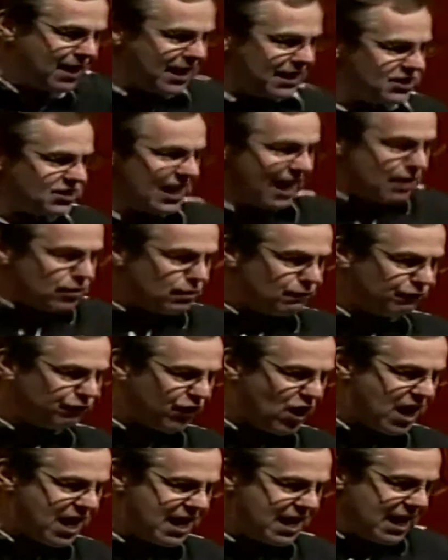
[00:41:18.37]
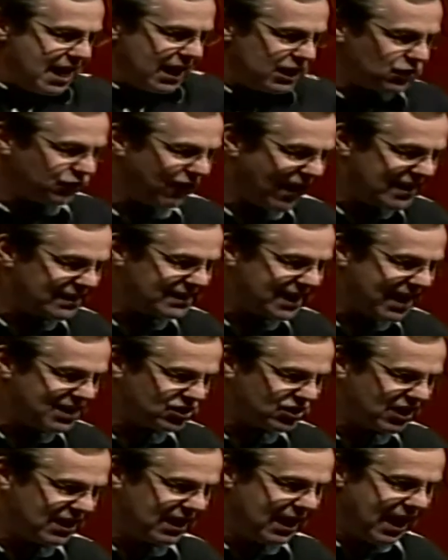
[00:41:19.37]
He set them free. It's
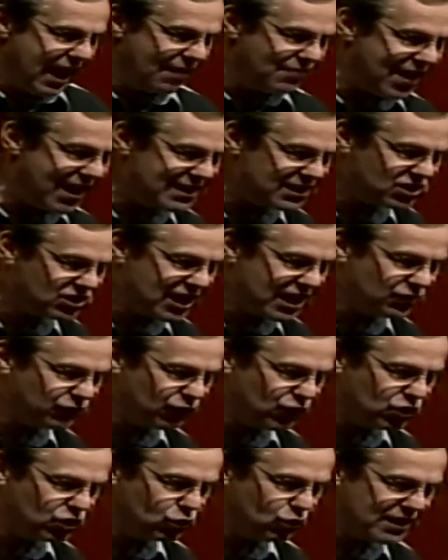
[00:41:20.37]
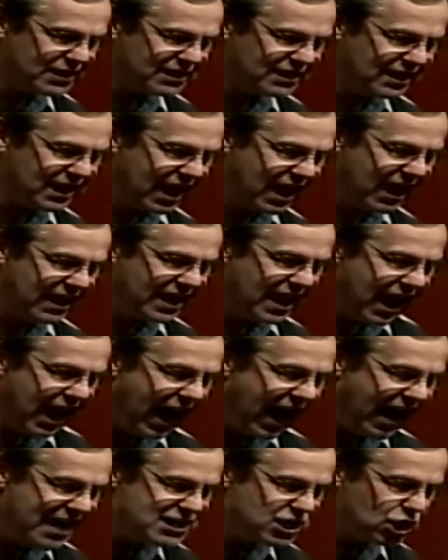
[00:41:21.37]
fantastic. And then he says, verse 29,
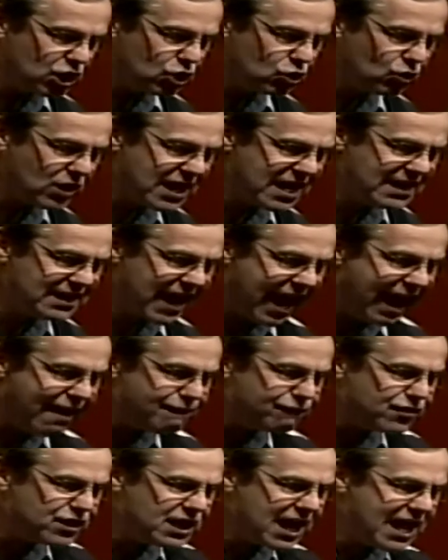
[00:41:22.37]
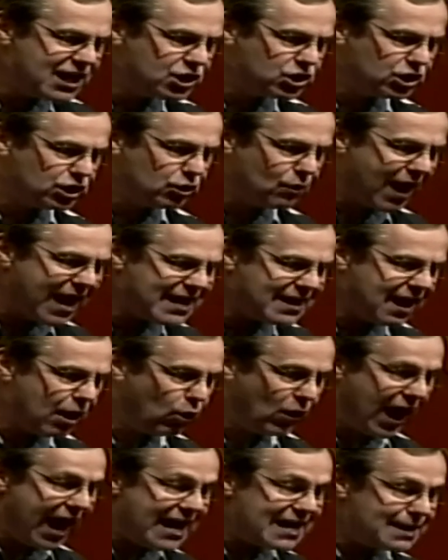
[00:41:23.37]
I decree that every nation
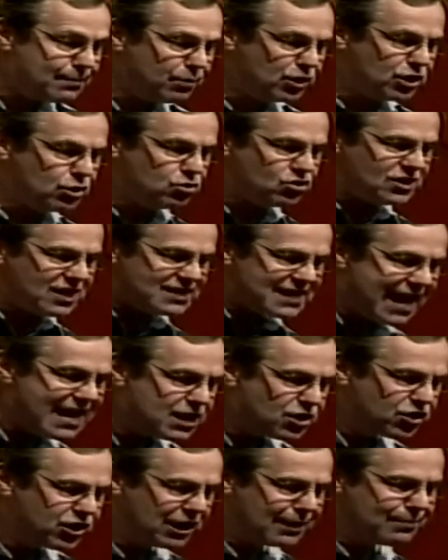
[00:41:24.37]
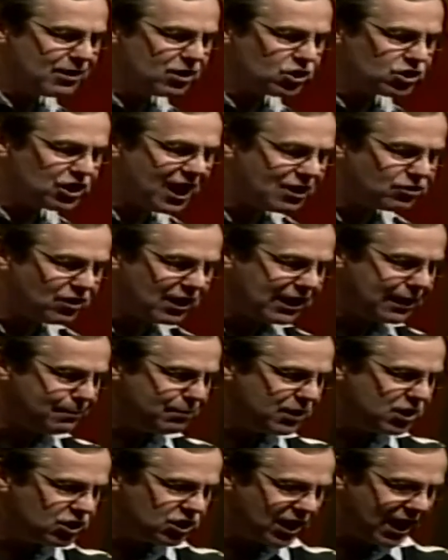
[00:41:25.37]
or anybody who says anything about Shadrach,
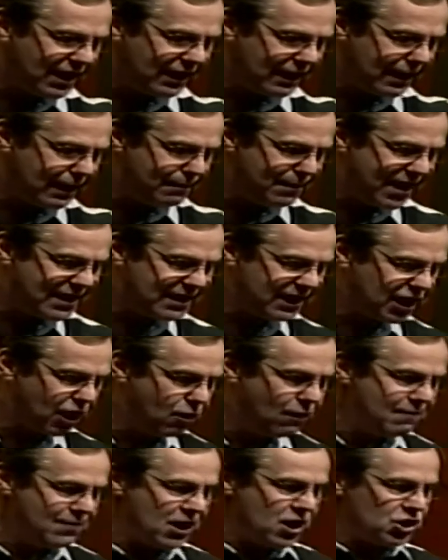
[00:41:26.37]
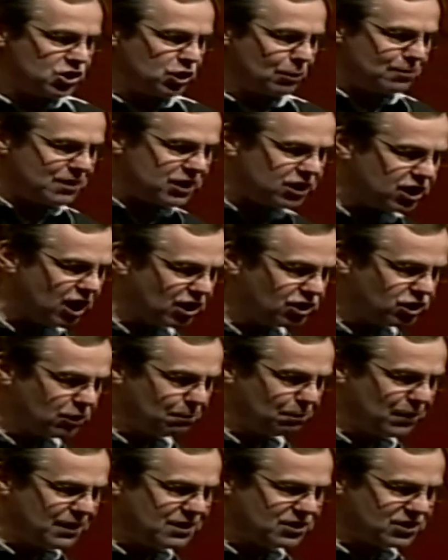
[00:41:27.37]
Meshach, and Abednego shall be cut to
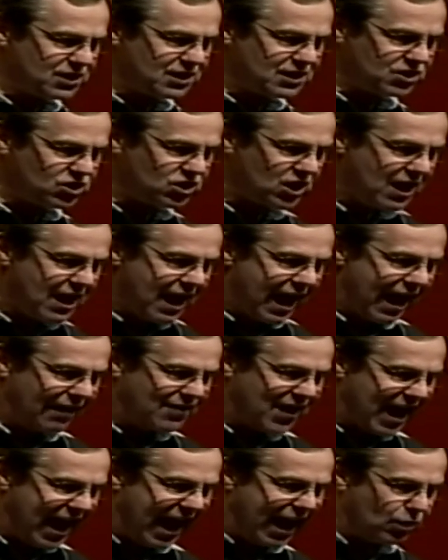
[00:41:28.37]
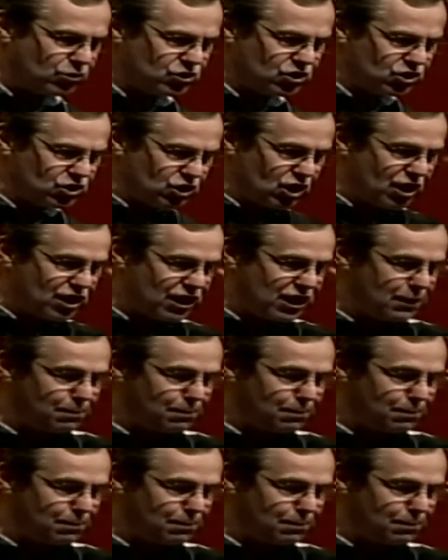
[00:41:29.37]
pieces and their houses turned into